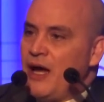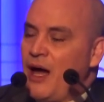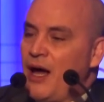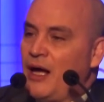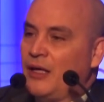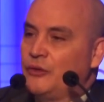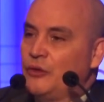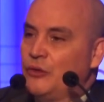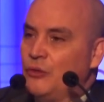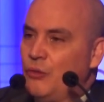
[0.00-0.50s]

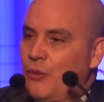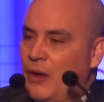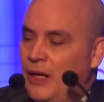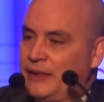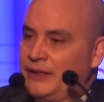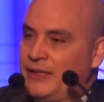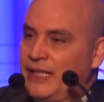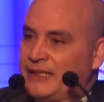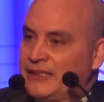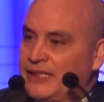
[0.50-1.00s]
are the
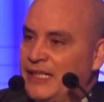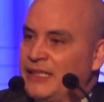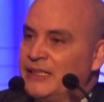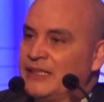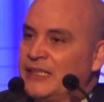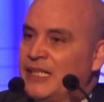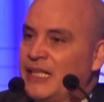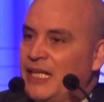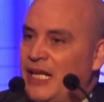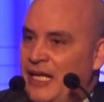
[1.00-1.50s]
one that
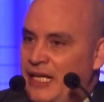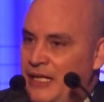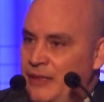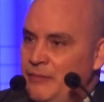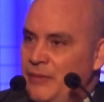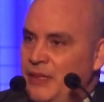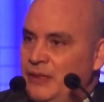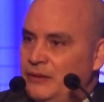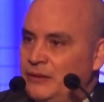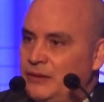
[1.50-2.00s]
can
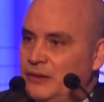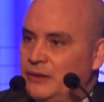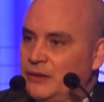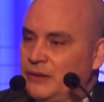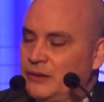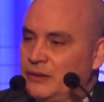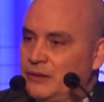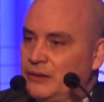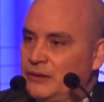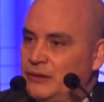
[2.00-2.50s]
claim
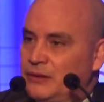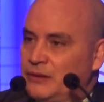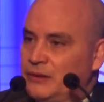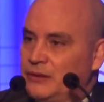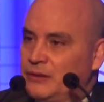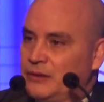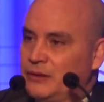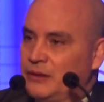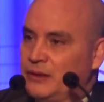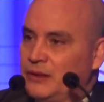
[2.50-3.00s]

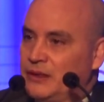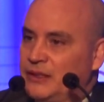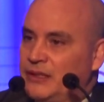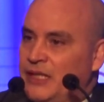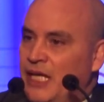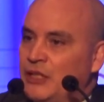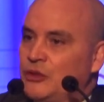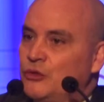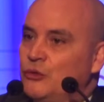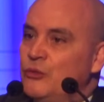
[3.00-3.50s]

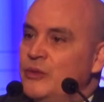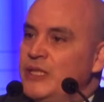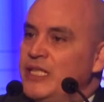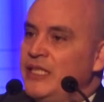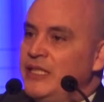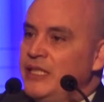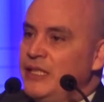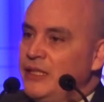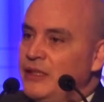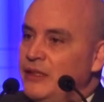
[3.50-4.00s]
that
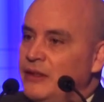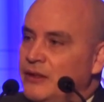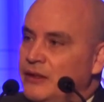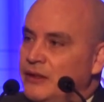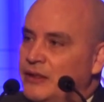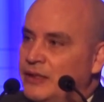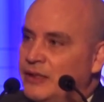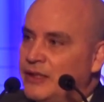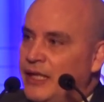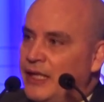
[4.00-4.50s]
we
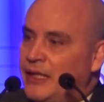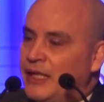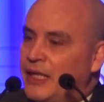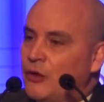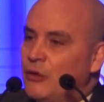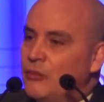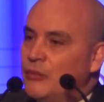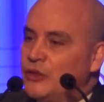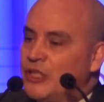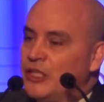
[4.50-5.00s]
can
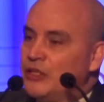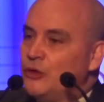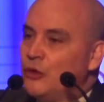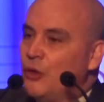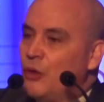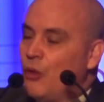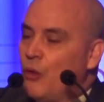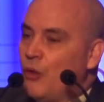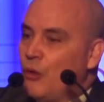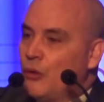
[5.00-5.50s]
accommodate the
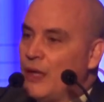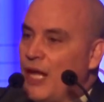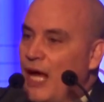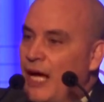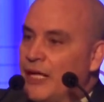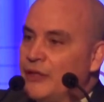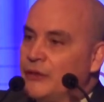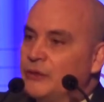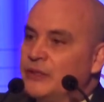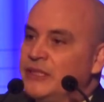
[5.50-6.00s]
whole
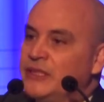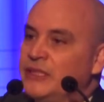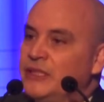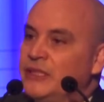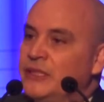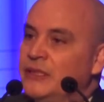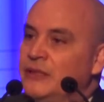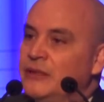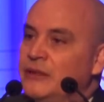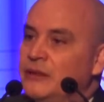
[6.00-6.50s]
IoT
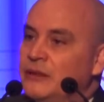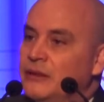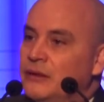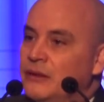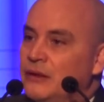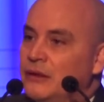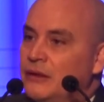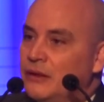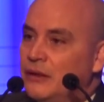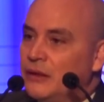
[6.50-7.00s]

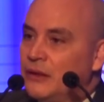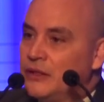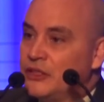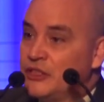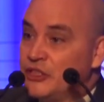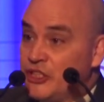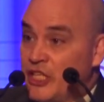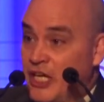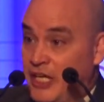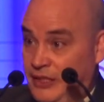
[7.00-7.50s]

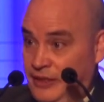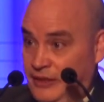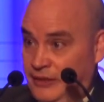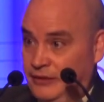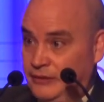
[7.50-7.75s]
chain.